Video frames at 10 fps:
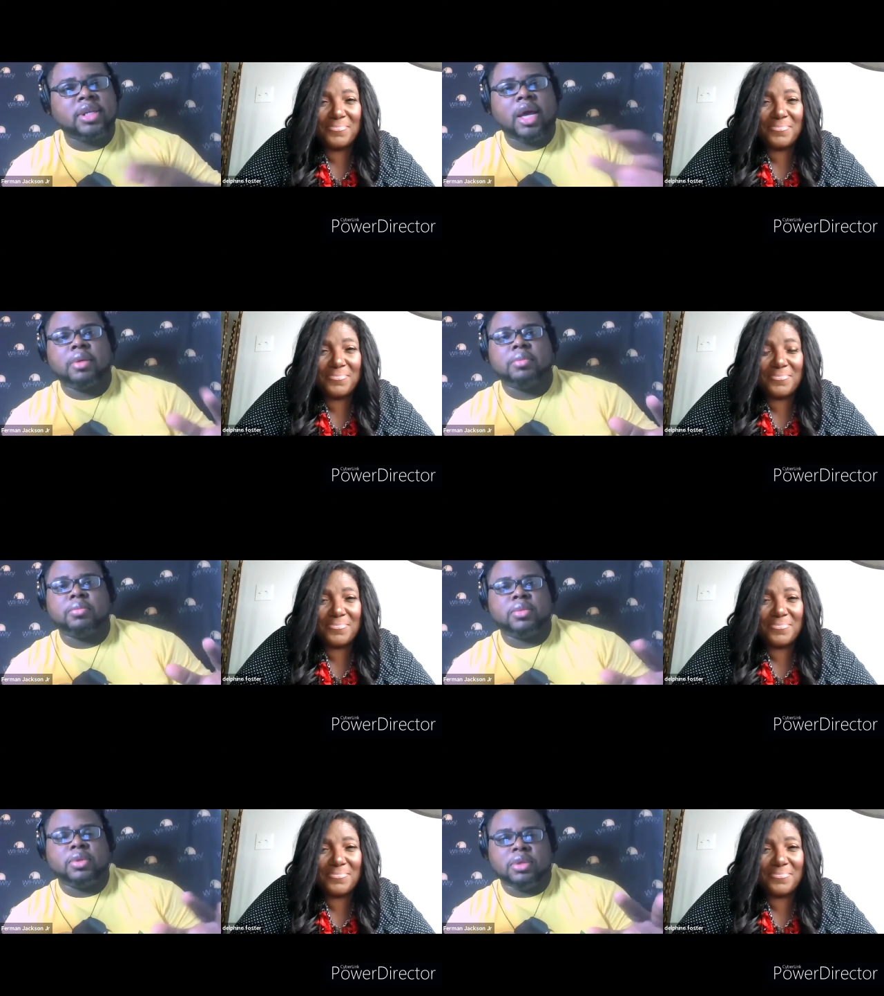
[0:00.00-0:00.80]
Speaker 1: not,
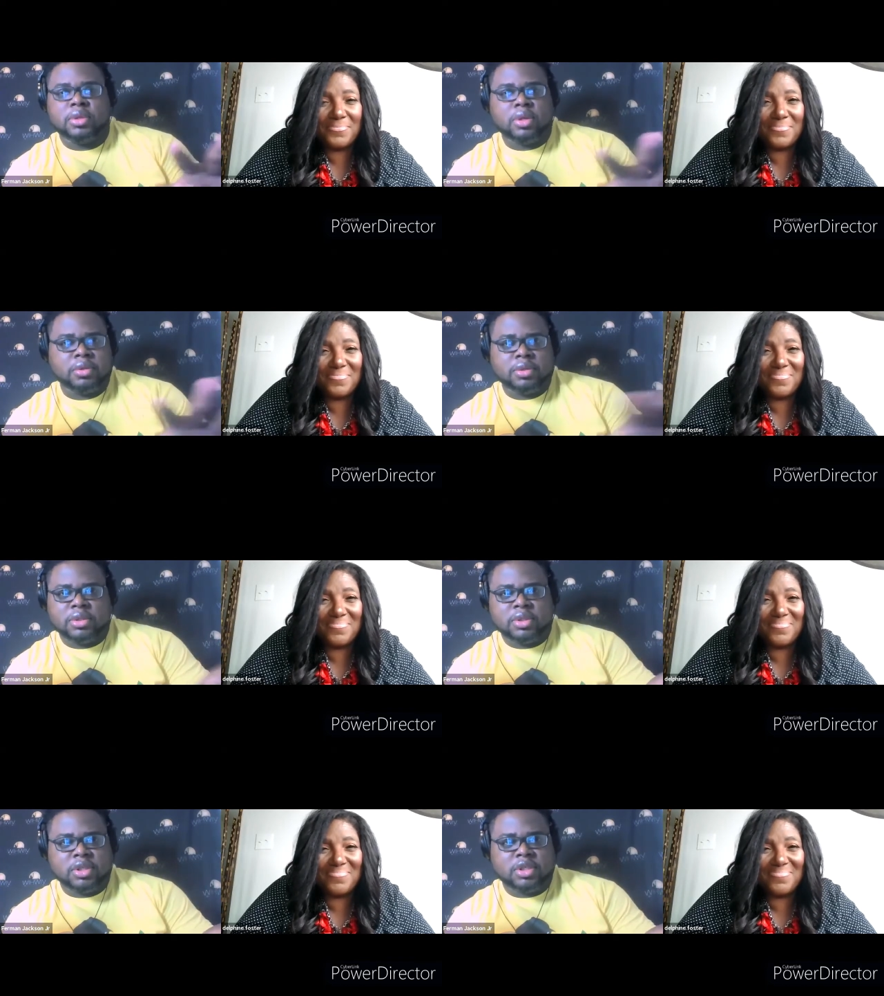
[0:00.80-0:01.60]
you know,
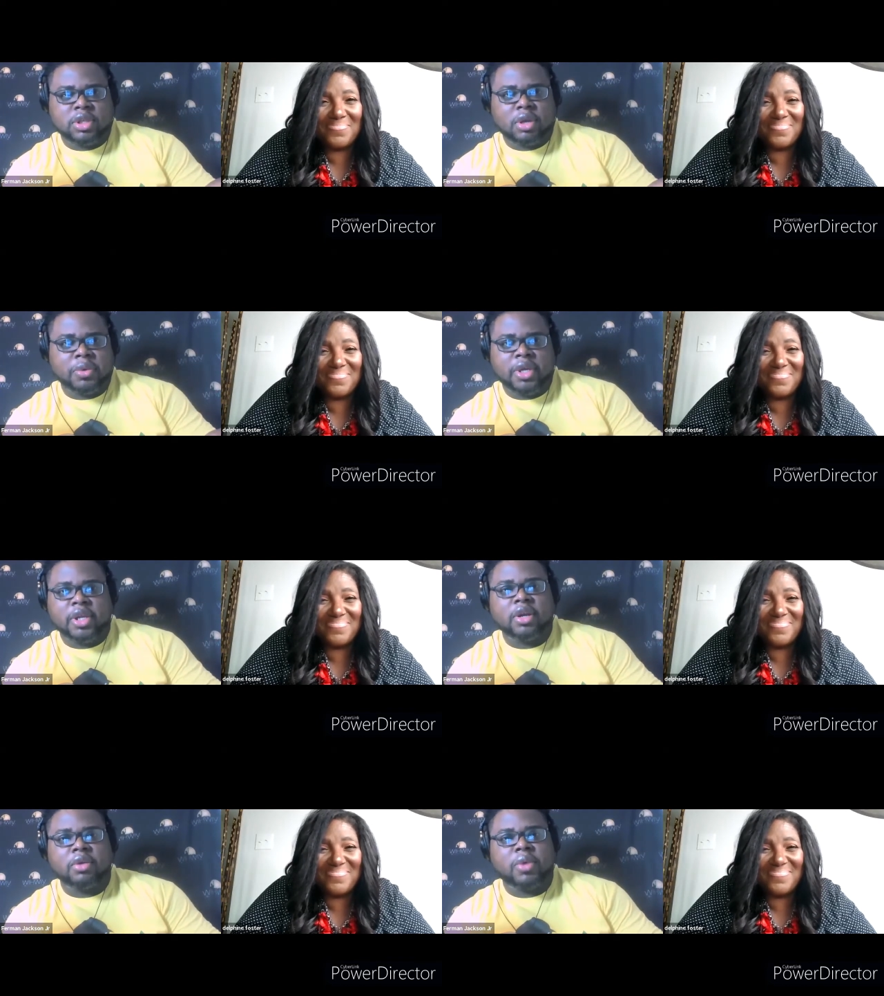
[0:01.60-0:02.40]
disclosing
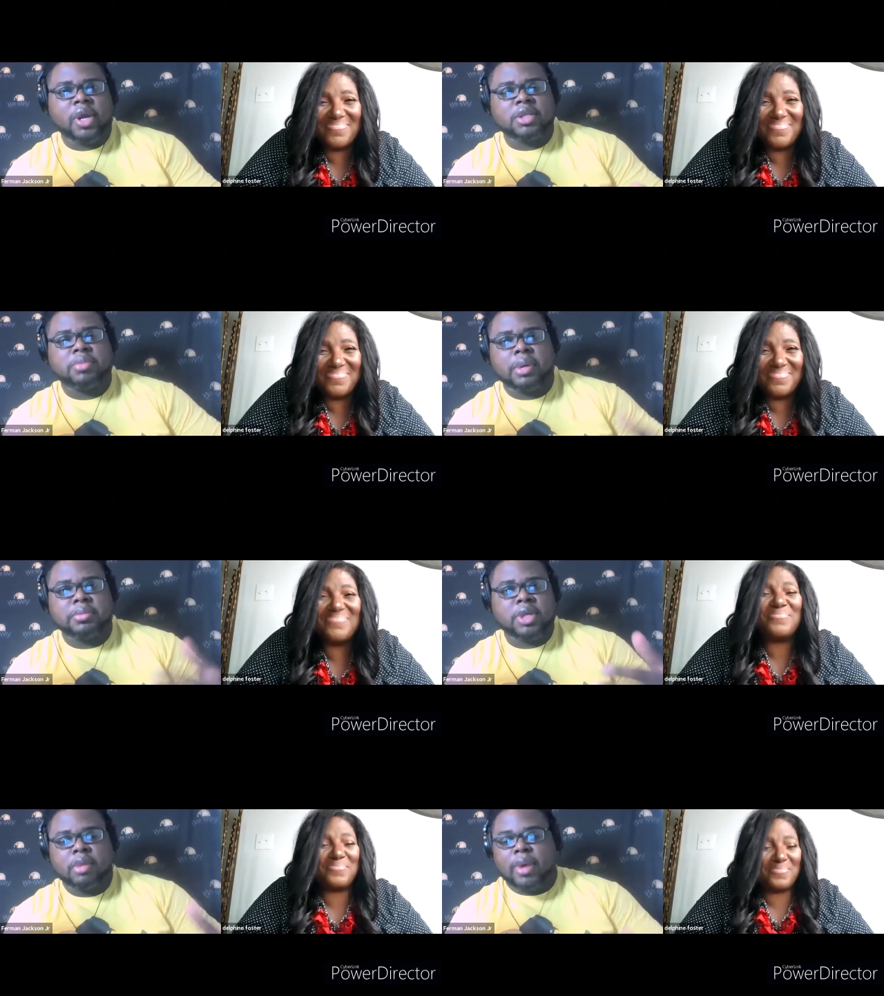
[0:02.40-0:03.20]
any other race, but
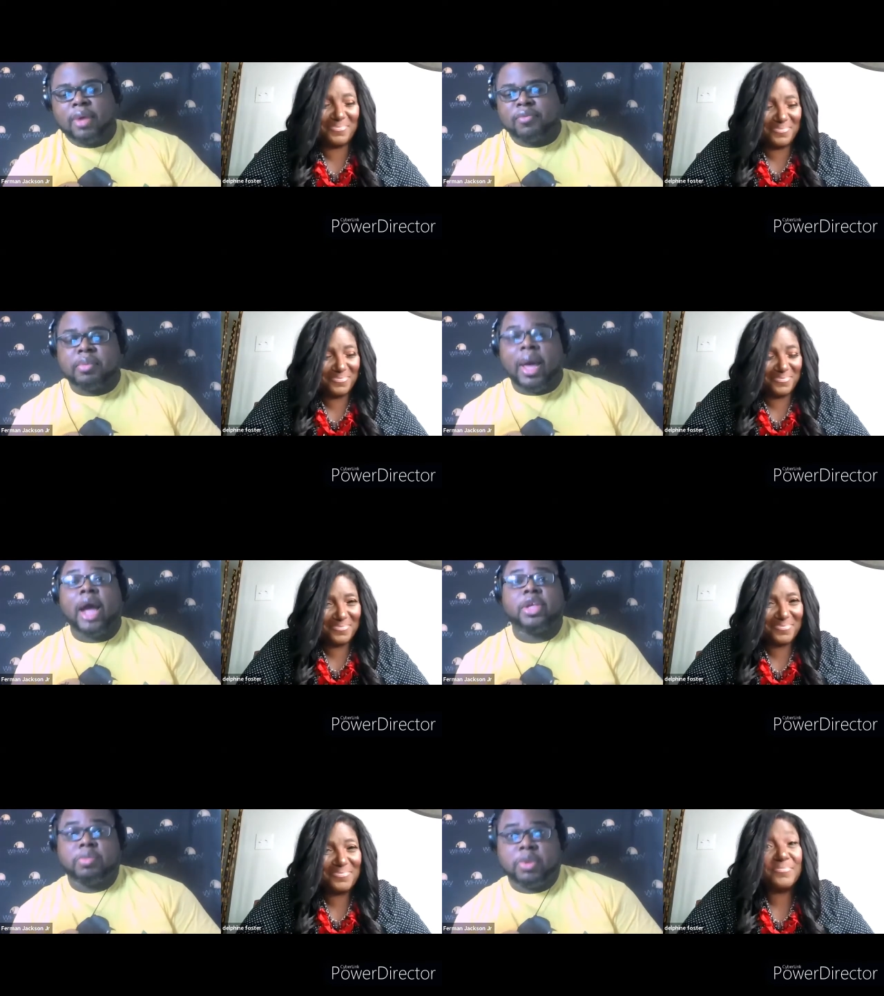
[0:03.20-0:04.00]
I'm talking about from
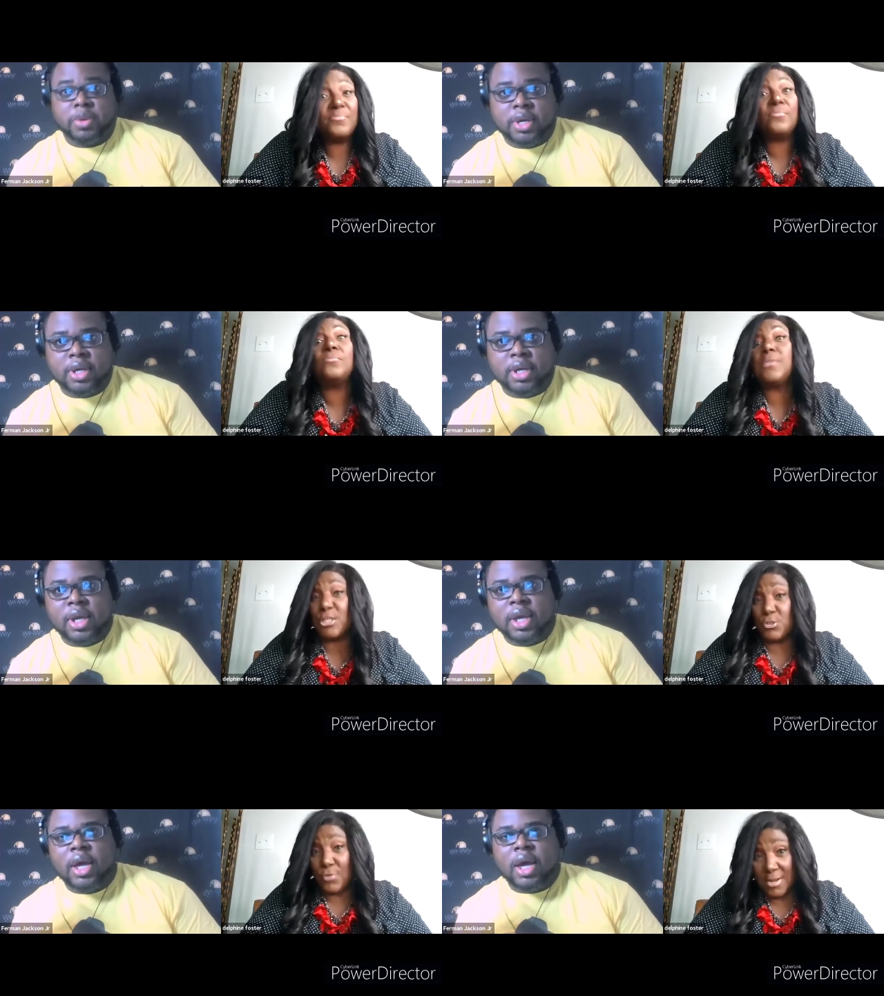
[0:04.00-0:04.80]
our community.
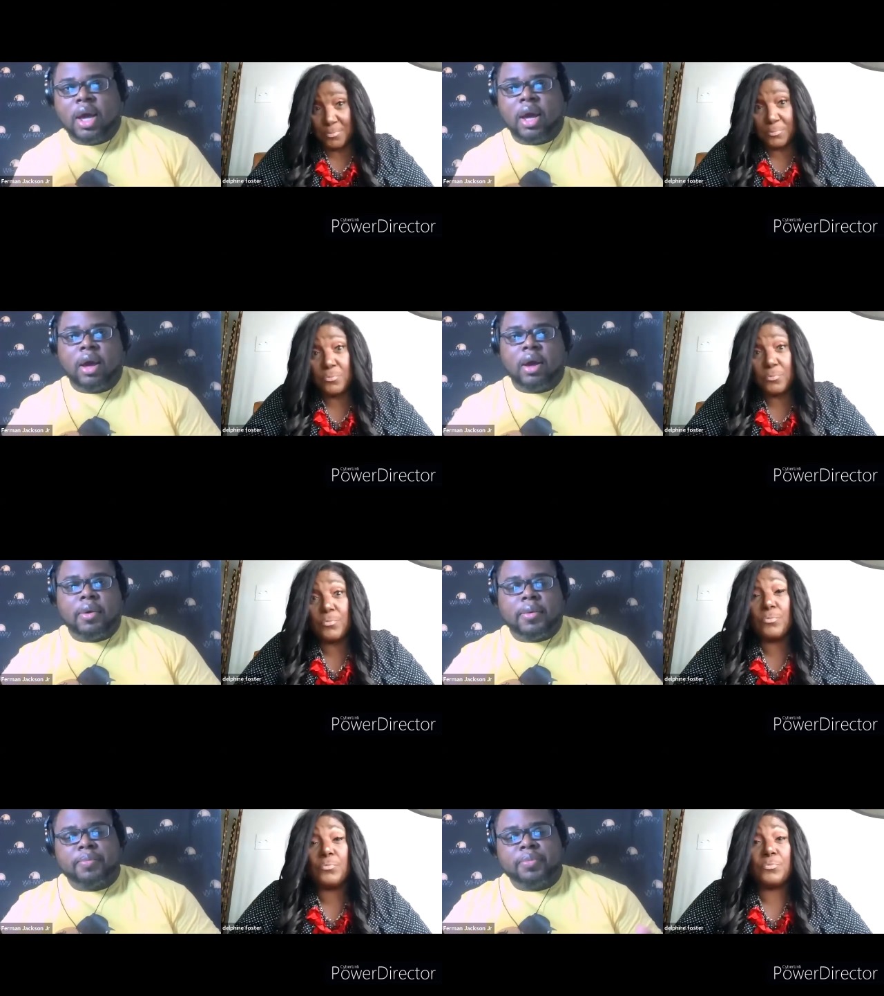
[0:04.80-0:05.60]
That's right.
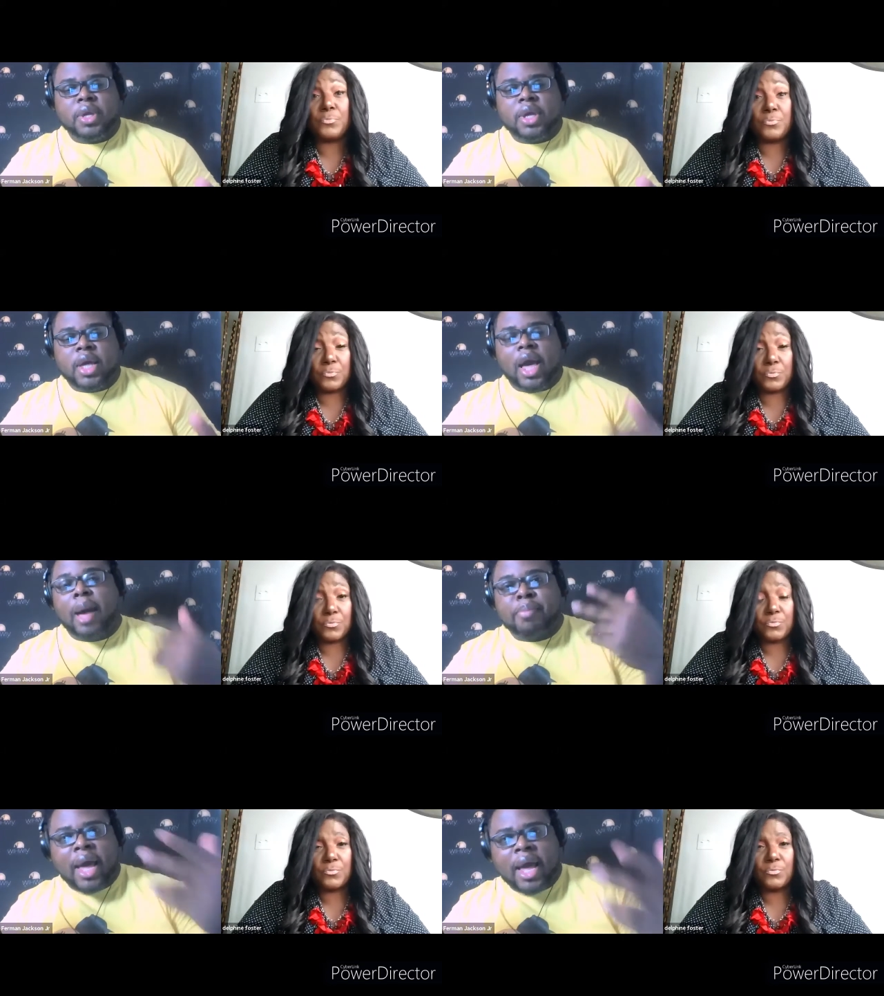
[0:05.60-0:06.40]
Um,
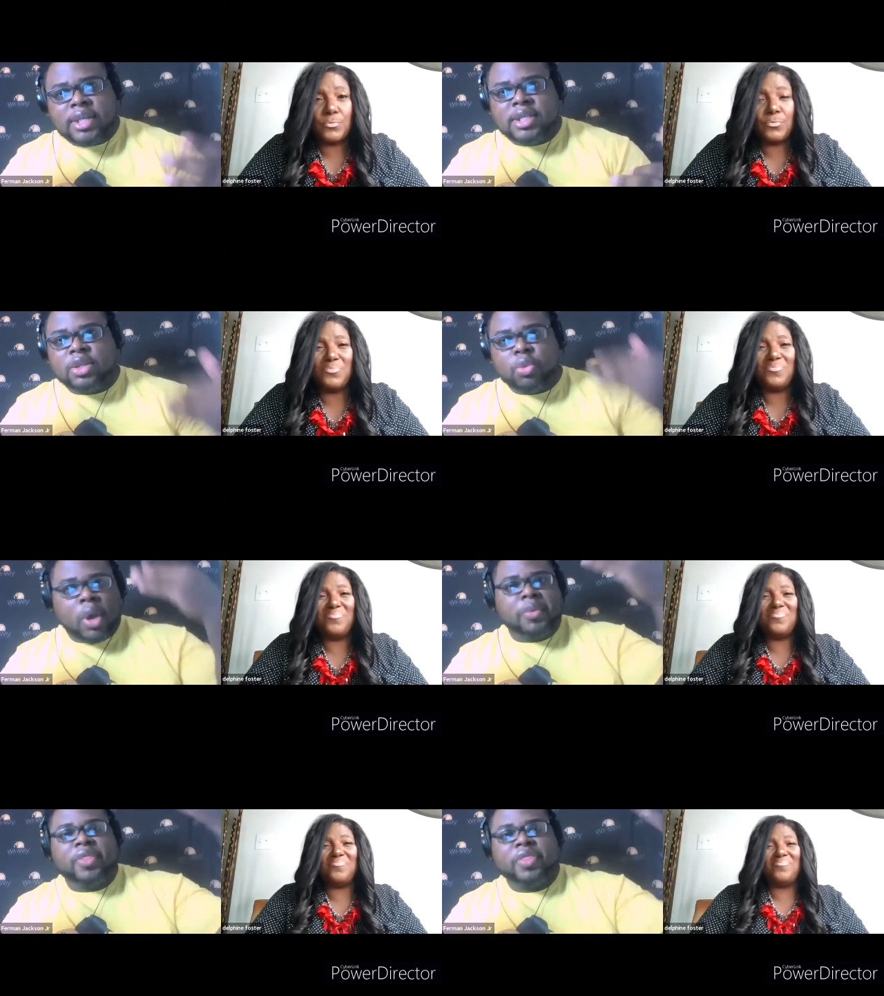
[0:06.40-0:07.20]
our mindset, the
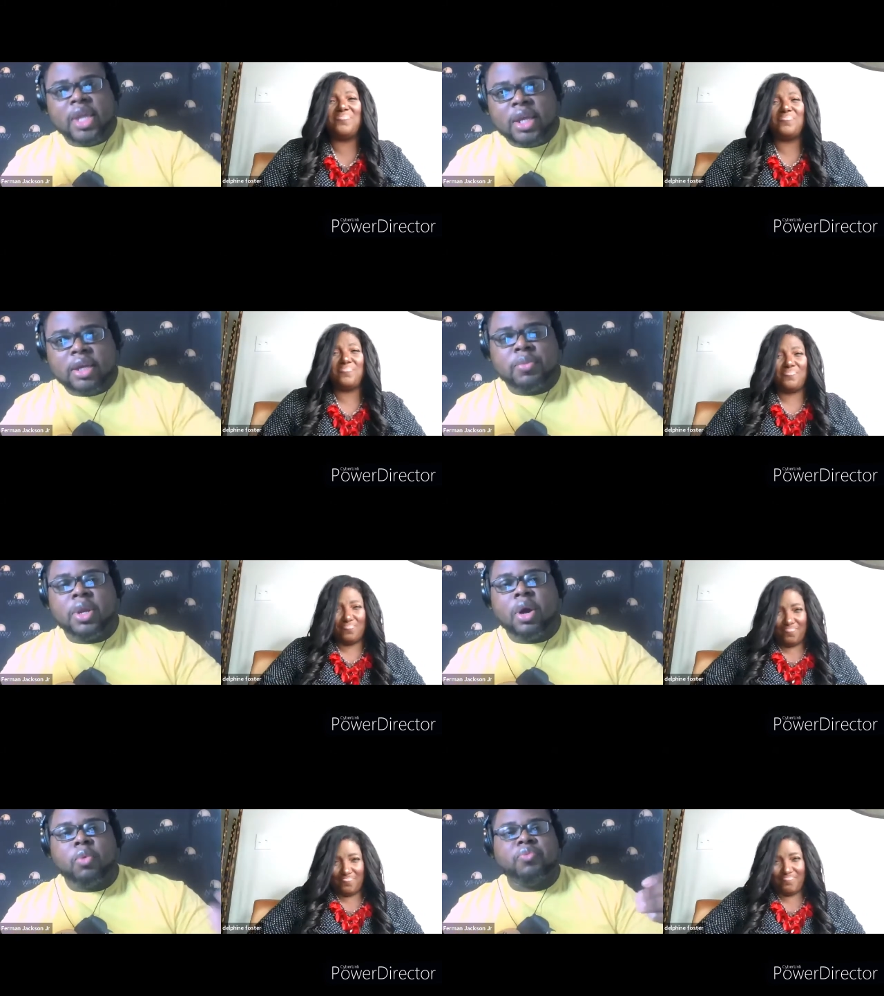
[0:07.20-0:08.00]
way we think, we
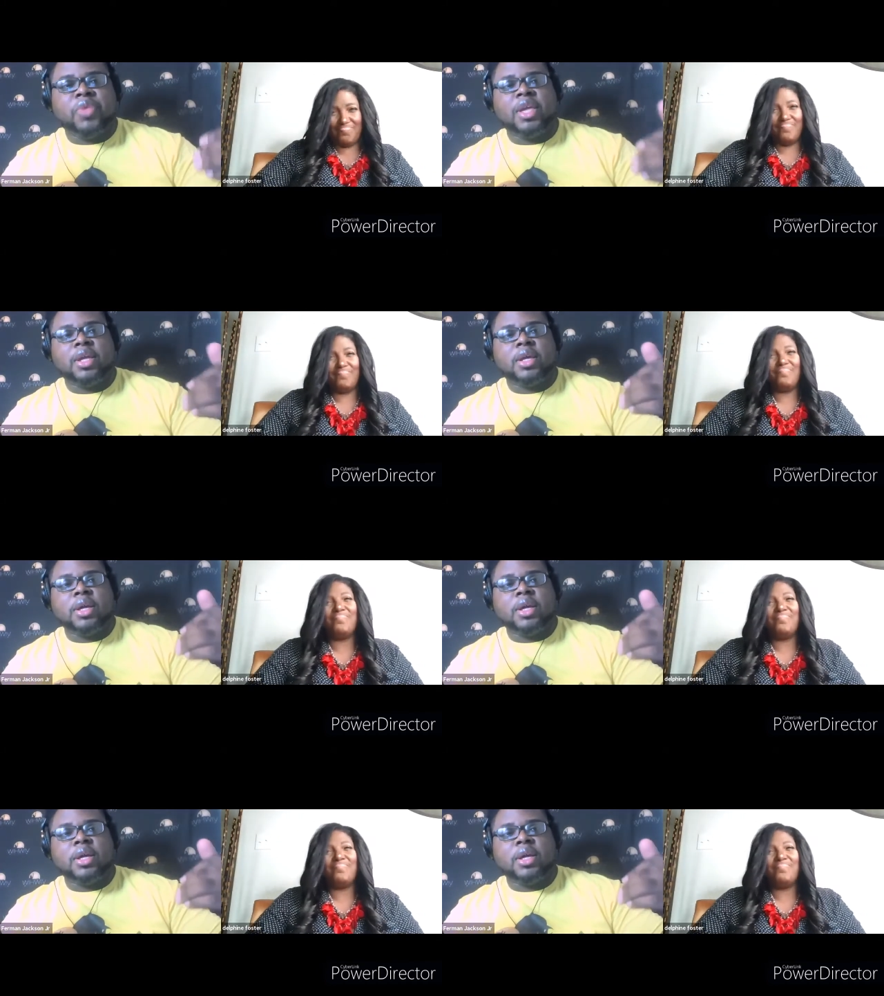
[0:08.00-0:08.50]
don't mm-hmm. think